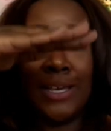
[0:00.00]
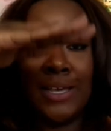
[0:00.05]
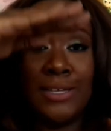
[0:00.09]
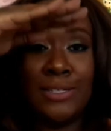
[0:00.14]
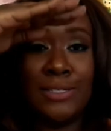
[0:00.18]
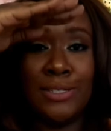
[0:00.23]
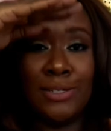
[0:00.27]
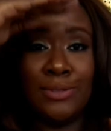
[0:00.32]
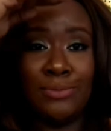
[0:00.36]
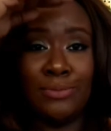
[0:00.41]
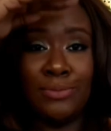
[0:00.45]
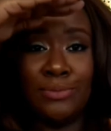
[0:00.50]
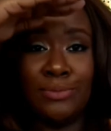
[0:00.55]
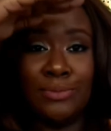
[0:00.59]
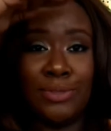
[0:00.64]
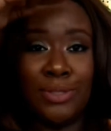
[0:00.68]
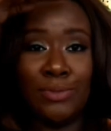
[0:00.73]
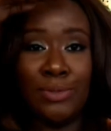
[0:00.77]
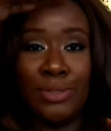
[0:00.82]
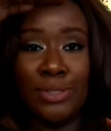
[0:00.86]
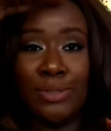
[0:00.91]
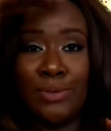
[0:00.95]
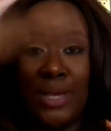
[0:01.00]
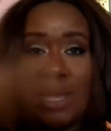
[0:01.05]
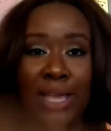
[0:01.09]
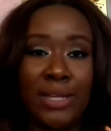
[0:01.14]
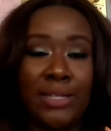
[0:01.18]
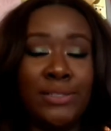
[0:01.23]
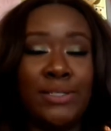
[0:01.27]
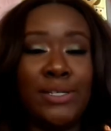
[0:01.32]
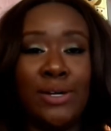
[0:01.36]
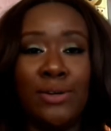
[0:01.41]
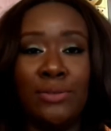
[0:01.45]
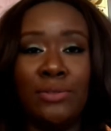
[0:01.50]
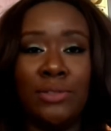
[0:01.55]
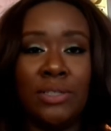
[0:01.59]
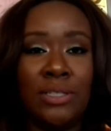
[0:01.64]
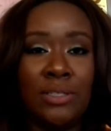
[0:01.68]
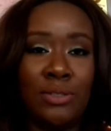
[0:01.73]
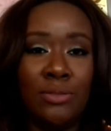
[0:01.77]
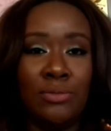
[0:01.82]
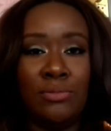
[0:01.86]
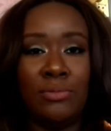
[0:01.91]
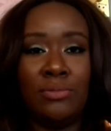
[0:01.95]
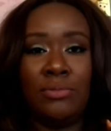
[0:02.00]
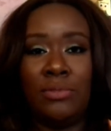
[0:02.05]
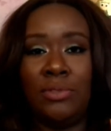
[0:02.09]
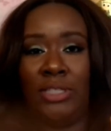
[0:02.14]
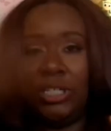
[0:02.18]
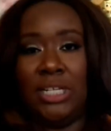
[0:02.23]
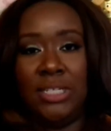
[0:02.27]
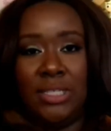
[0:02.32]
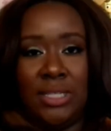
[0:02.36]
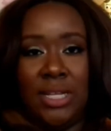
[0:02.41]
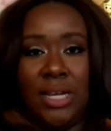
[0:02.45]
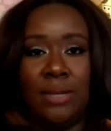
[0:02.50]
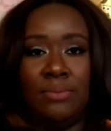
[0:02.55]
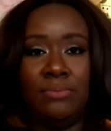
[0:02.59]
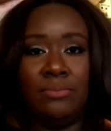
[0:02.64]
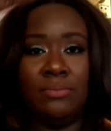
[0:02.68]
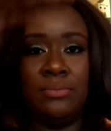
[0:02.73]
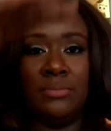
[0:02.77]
Don't do head to toe, just do chest up.